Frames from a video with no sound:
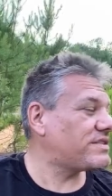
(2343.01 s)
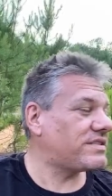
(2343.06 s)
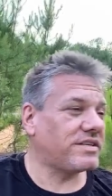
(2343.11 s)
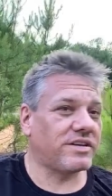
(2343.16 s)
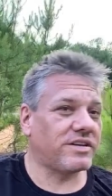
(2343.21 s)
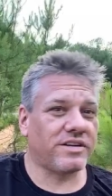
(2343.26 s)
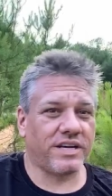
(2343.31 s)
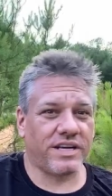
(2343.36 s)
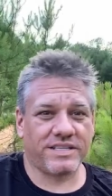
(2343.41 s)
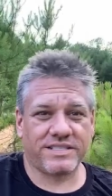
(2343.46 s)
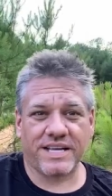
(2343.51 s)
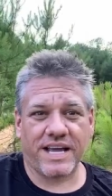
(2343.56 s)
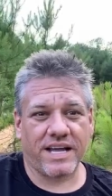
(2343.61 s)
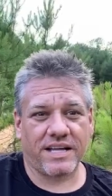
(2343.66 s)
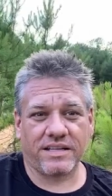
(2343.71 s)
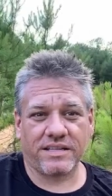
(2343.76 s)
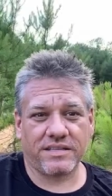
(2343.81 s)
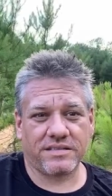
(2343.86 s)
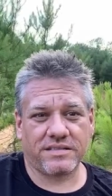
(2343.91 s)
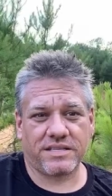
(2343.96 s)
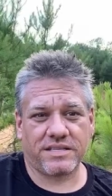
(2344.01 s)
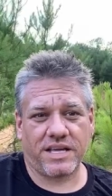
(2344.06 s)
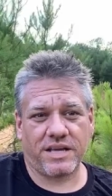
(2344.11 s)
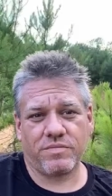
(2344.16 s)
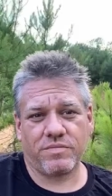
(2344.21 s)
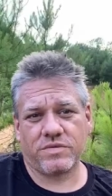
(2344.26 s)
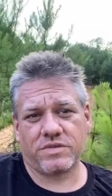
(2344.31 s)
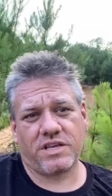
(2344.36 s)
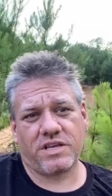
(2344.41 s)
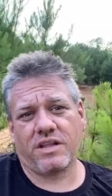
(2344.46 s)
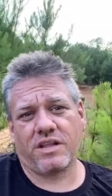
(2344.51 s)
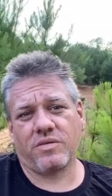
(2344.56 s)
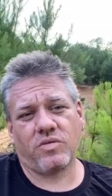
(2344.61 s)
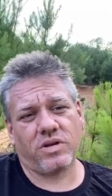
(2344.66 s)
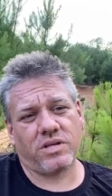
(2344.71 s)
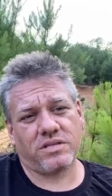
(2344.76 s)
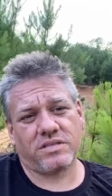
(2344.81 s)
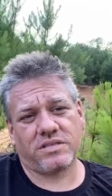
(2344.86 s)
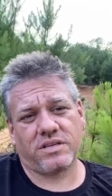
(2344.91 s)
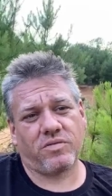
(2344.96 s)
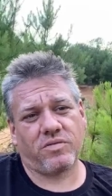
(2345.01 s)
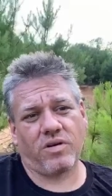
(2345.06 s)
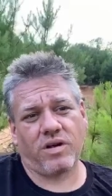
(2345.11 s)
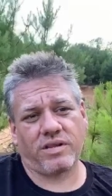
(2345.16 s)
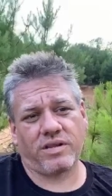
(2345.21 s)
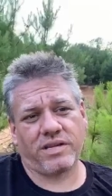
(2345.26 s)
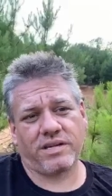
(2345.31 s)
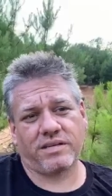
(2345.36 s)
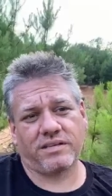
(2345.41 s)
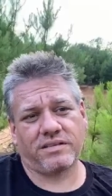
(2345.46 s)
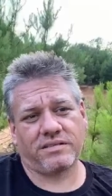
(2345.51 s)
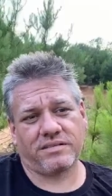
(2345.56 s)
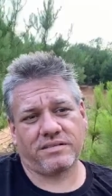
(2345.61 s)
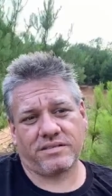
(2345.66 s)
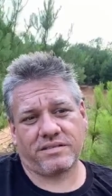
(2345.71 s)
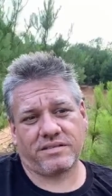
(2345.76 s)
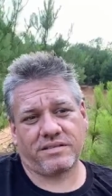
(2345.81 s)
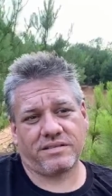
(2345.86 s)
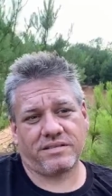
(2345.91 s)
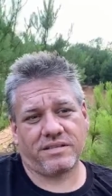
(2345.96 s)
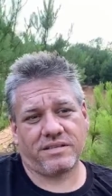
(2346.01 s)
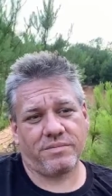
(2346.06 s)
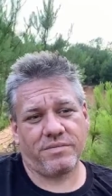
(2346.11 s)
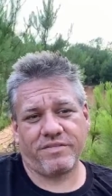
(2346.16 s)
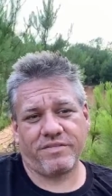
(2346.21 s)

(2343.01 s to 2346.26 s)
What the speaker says: They're exactly the same as the other ones that were on there. They'll be